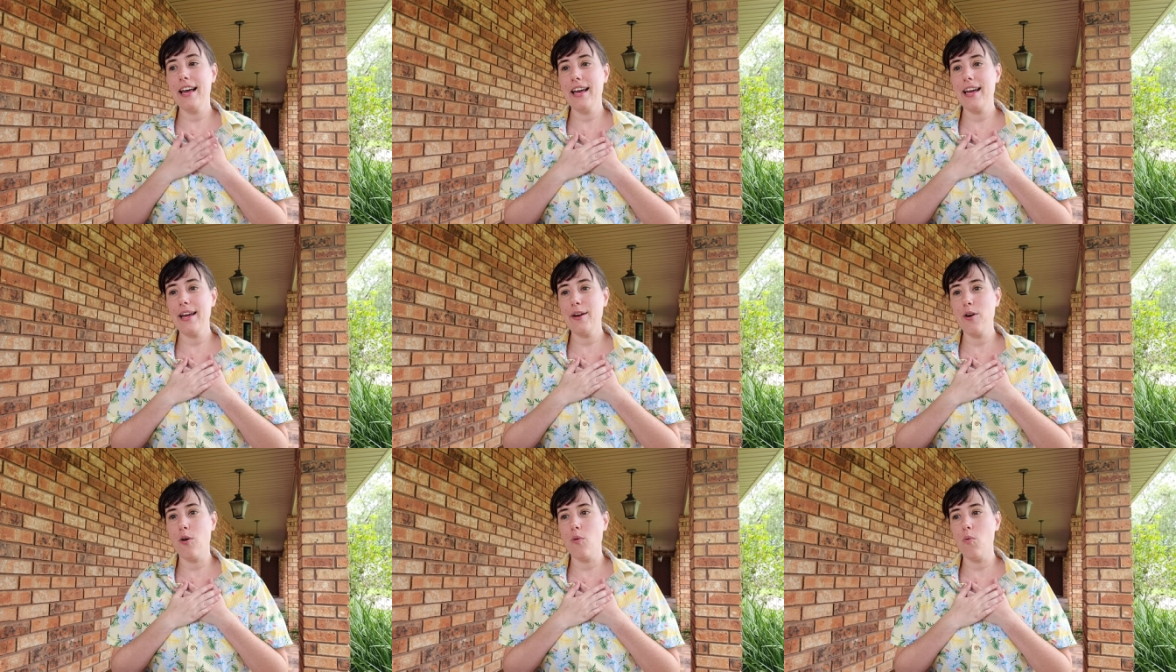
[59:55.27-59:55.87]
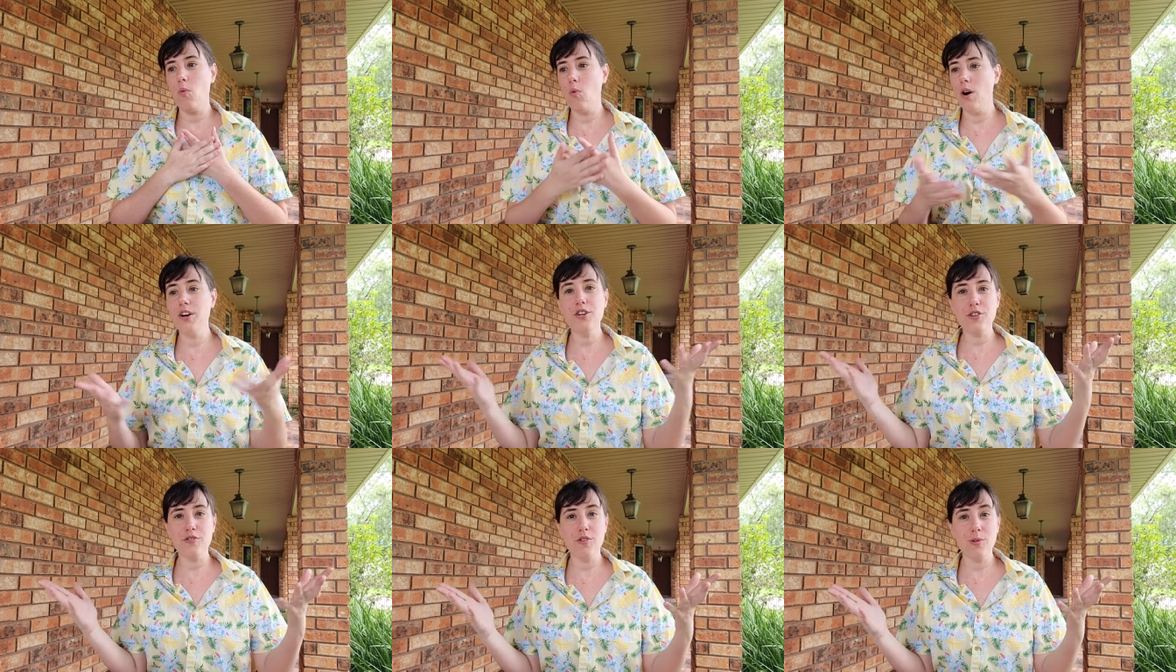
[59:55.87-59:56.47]
a
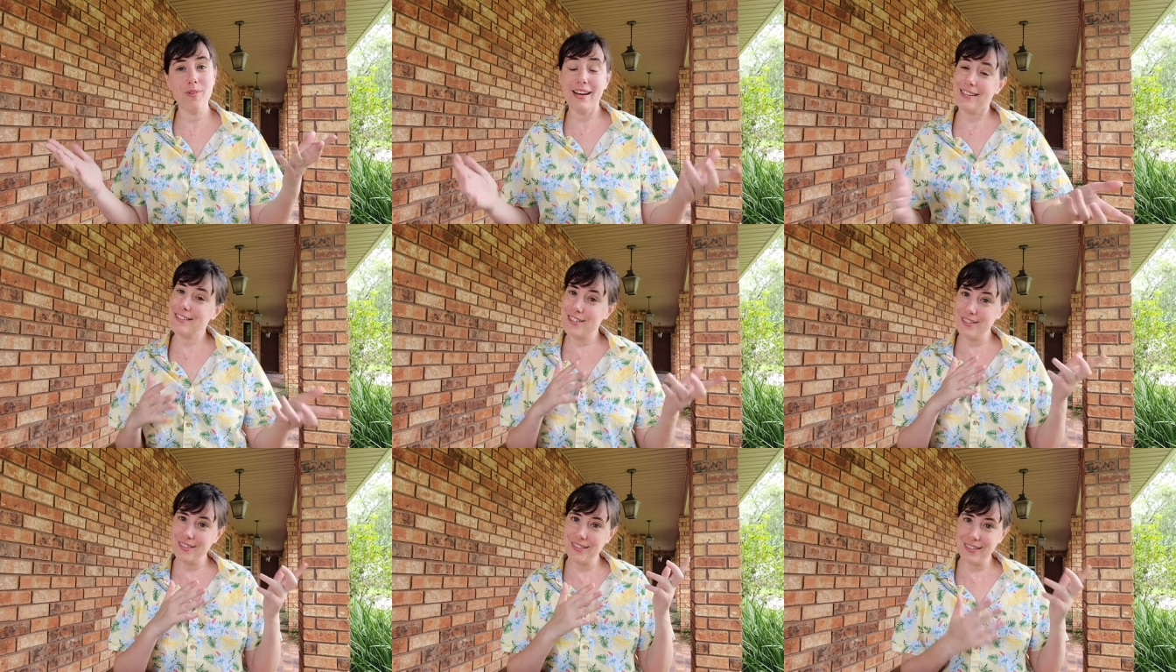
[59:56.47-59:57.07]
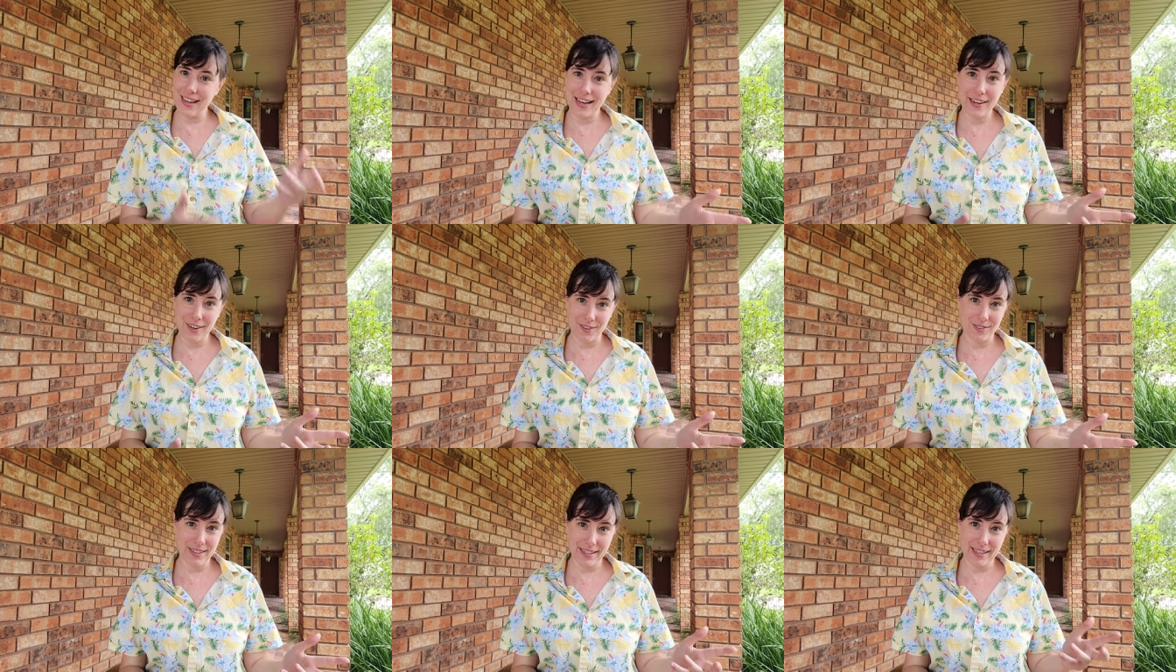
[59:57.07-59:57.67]
wonderful way to not
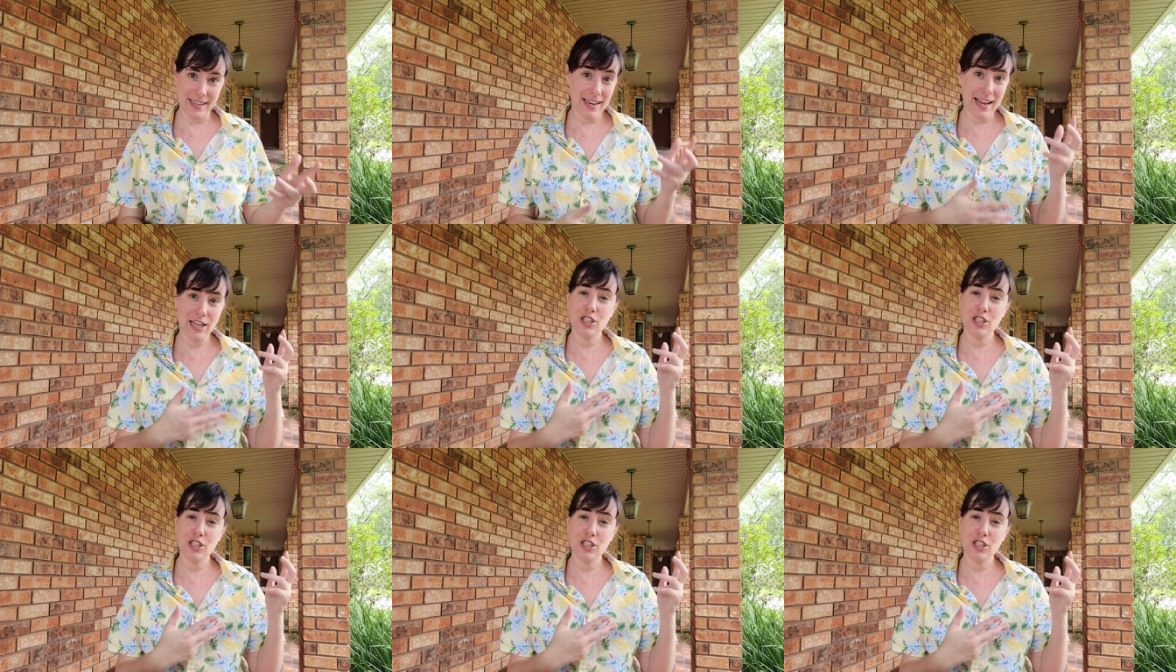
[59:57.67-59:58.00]
only get